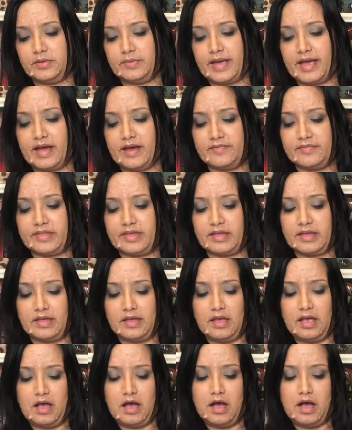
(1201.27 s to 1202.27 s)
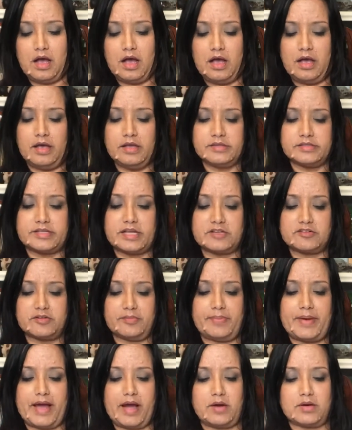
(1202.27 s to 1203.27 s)
have the Central
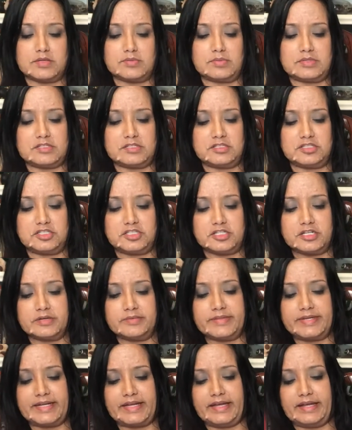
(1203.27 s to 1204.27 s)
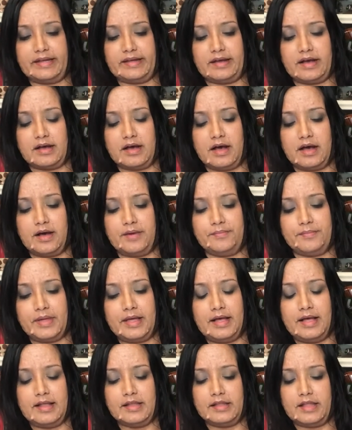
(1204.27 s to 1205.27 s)
Powers with Germany,
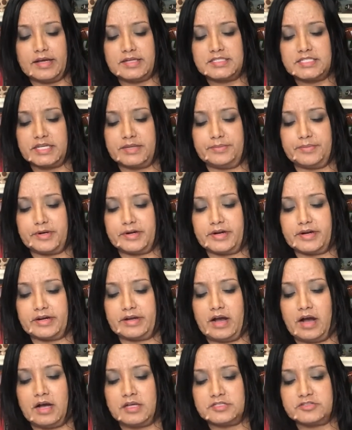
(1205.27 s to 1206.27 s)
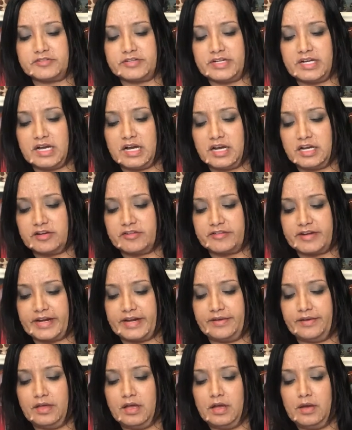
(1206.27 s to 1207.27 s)
Luxembourg, Austria-Hungary,
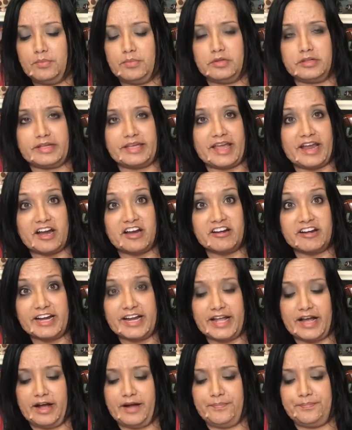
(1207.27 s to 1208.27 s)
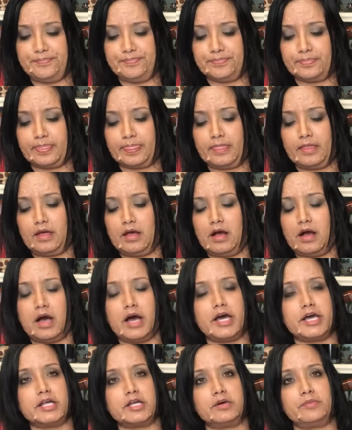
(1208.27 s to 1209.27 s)
Bulgaria,
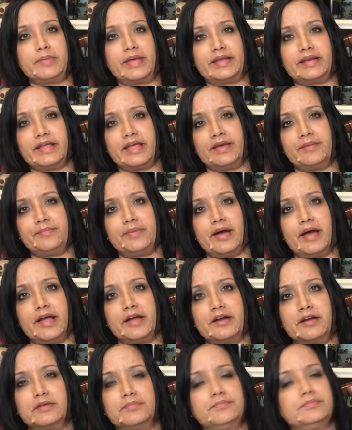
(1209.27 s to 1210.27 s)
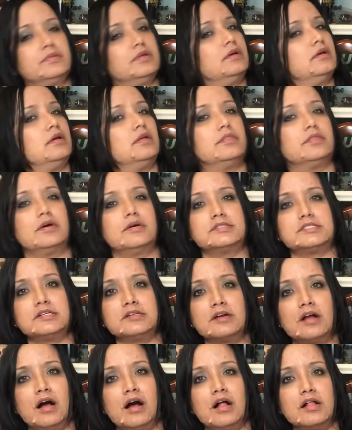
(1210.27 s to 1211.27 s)
Ottoman Empire. Those
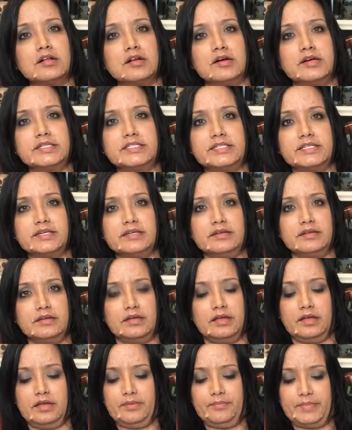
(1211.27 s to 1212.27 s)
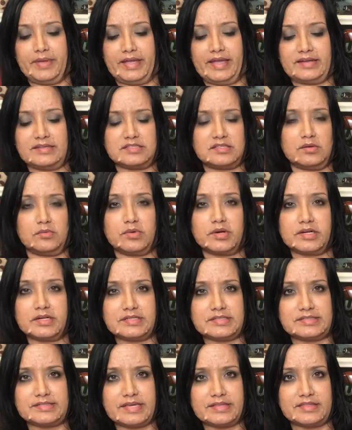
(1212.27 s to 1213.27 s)
are all going to be, and so we're going to
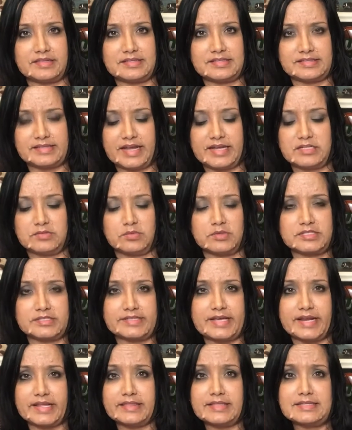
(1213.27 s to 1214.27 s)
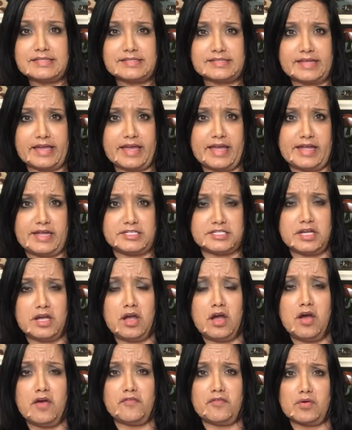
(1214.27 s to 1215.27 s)
set the stage. We're setting the stage
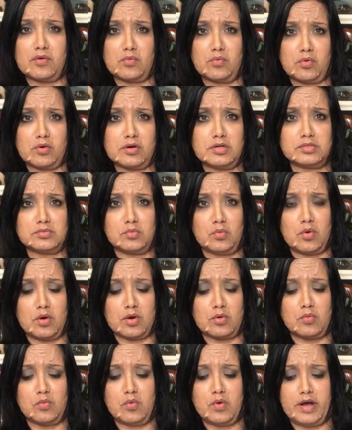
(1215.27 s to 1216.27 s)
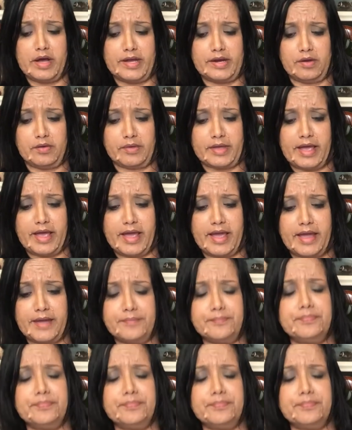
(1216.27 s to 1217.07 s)
for World War I, okay?